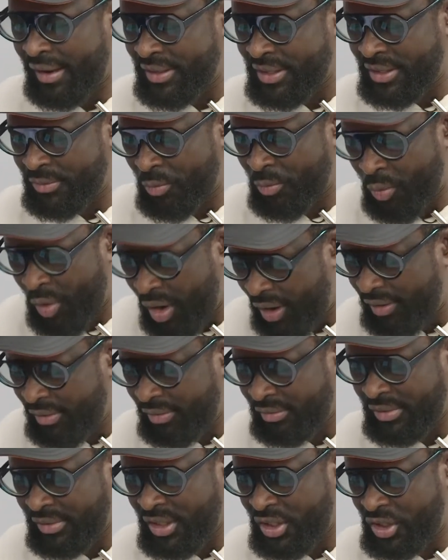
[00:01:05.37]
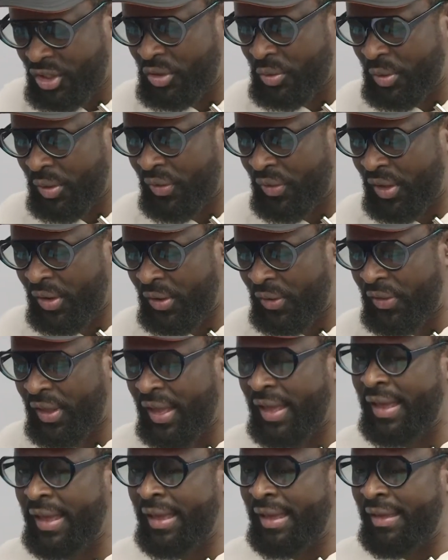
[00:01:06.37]
There is one issue or the
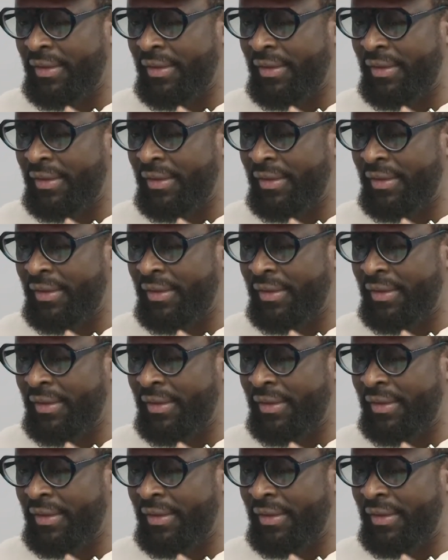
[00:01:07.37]
other